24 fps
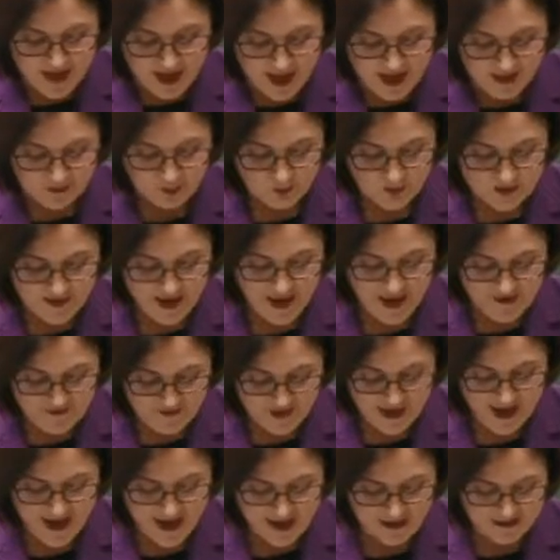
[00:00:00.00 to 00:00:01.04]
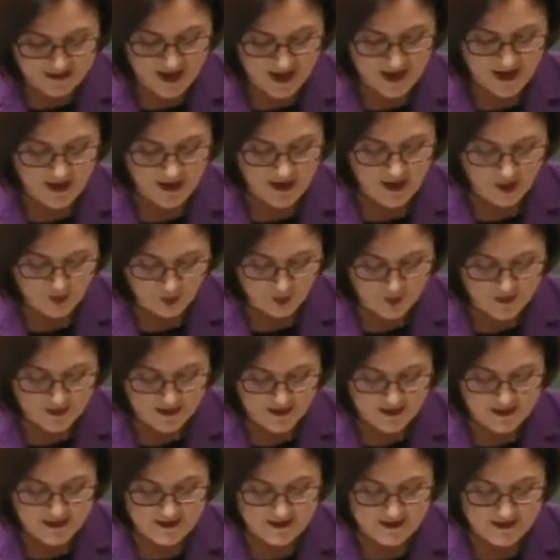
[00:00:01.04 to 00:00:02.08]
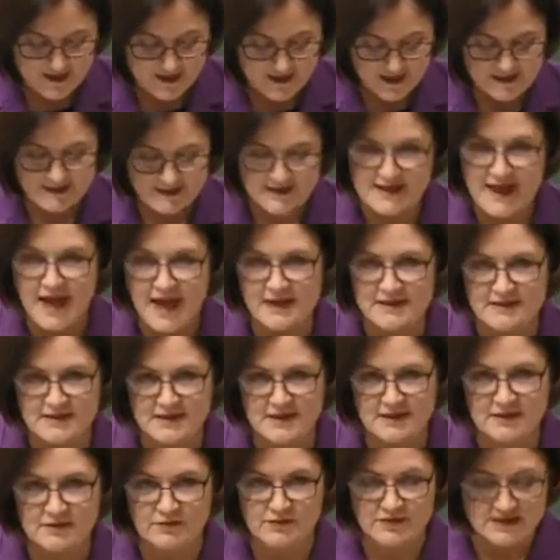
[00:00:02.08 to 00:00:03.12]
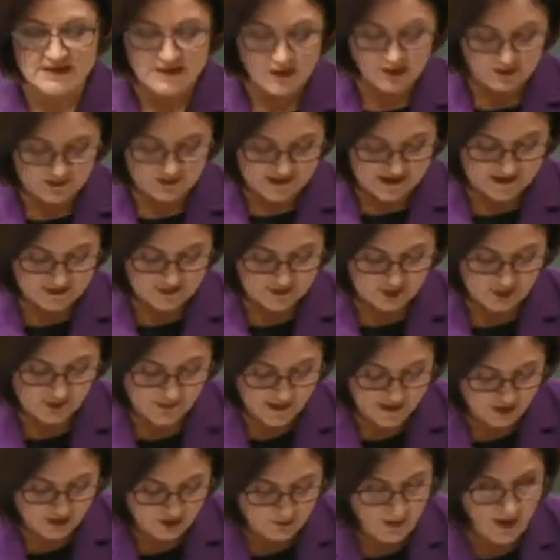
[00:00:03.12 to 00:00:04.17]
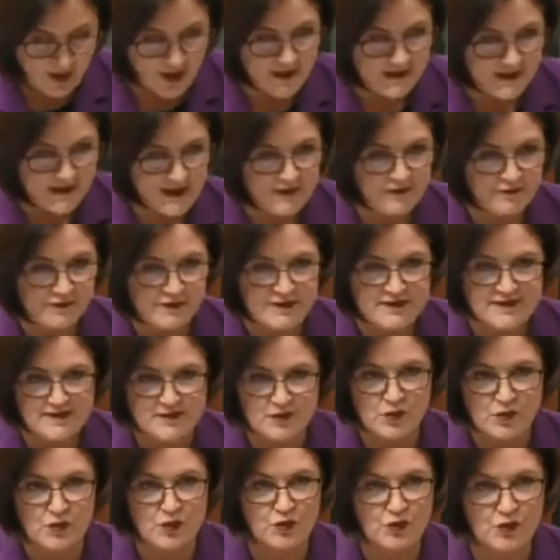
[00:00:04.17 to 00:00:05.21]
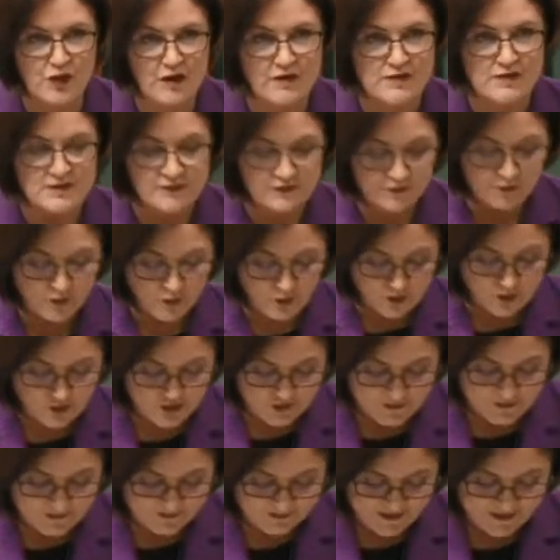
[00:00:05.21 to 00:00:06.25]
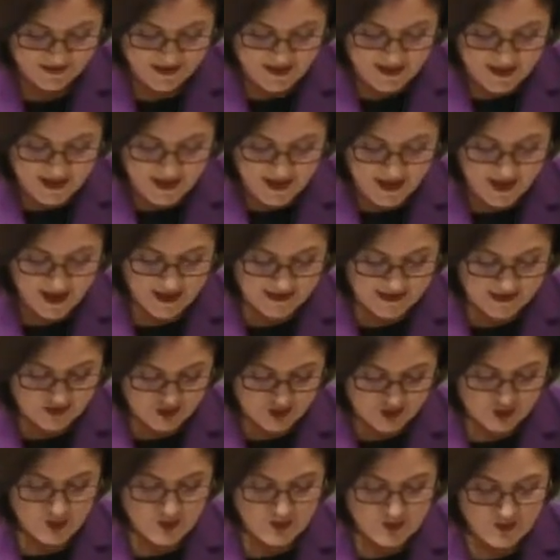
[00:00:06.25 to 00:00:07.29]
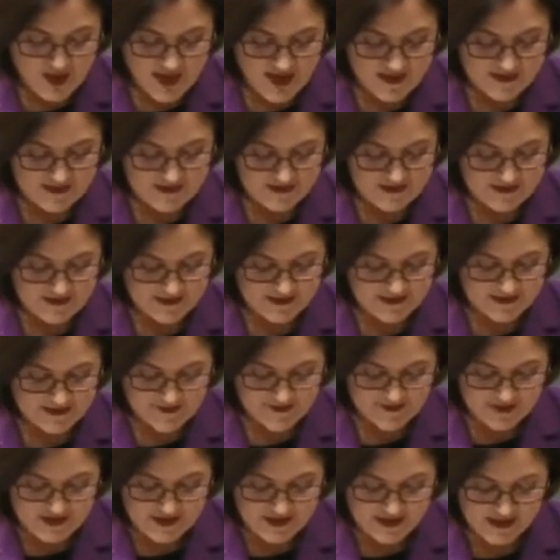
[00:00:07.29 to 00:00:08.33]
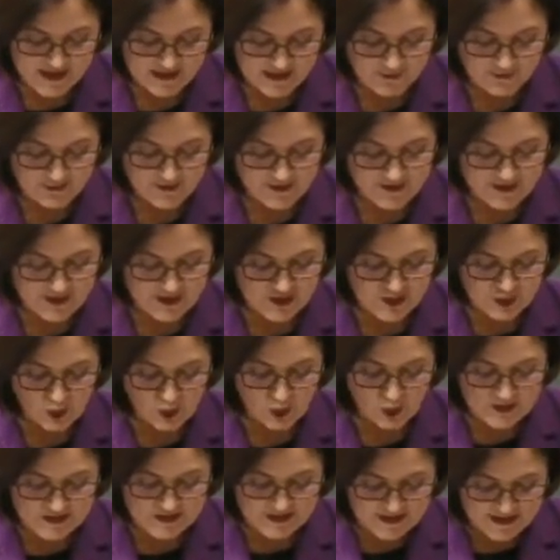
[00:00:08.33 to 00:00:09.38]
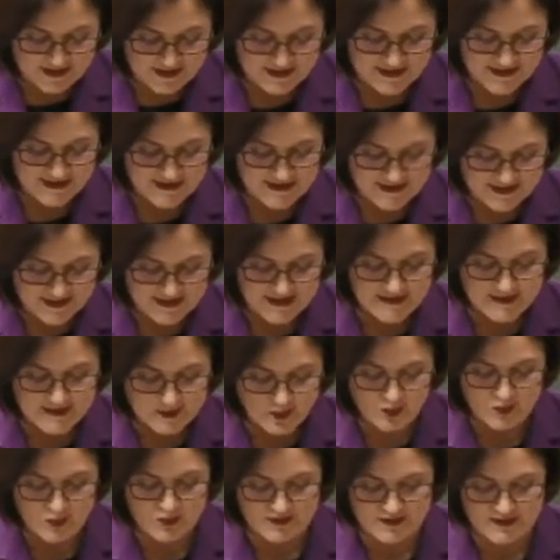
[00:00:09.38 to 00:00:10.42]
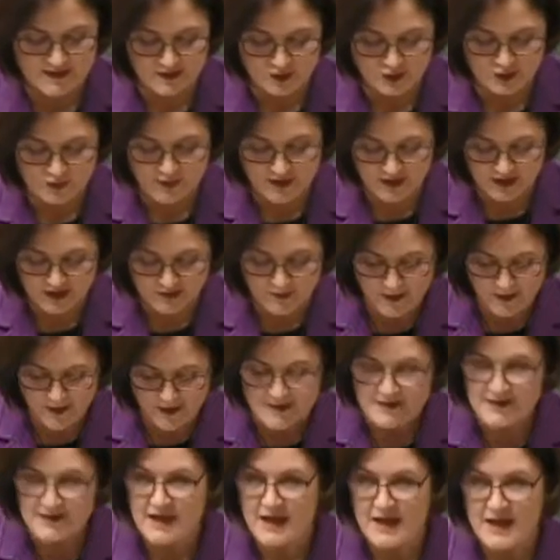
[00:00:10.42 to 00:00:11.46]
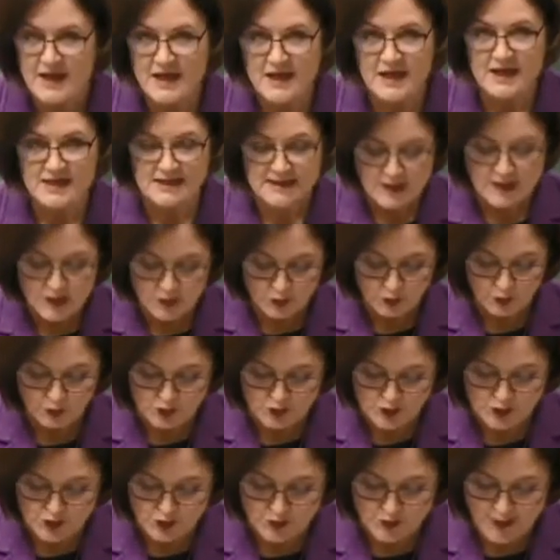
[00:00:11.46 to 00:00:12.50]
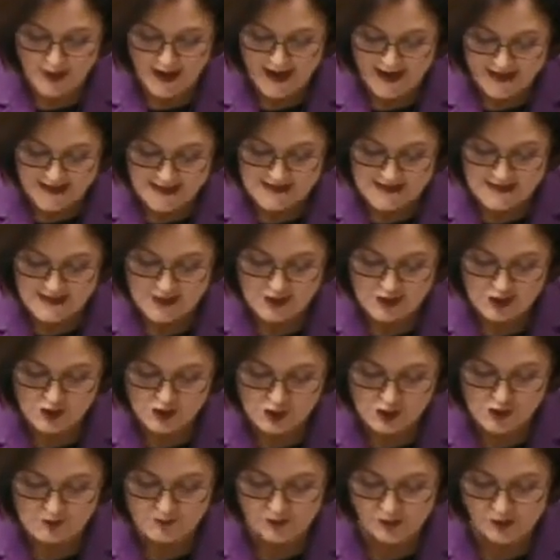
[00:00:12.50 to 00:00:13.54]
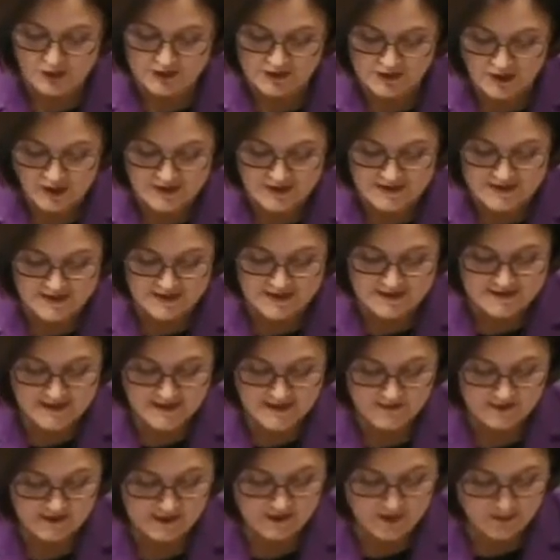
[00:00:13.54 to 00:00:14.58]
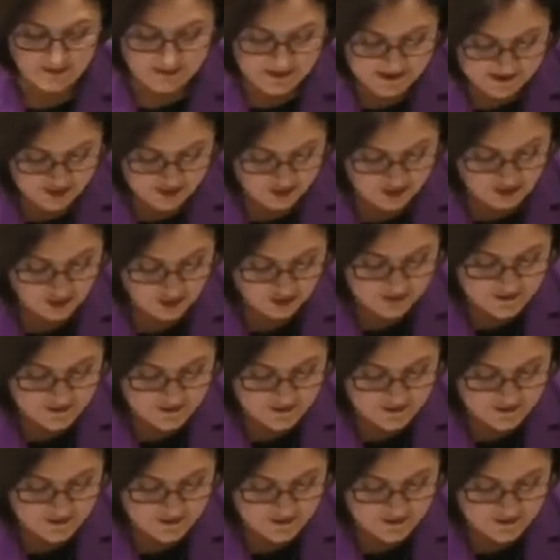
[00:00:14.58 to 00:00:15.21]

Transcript: And we have had a really astounding result in Corangamite. Every school goes forward. In 2017, funding to all 66 schools in Corangamite is equal to $82.967 million.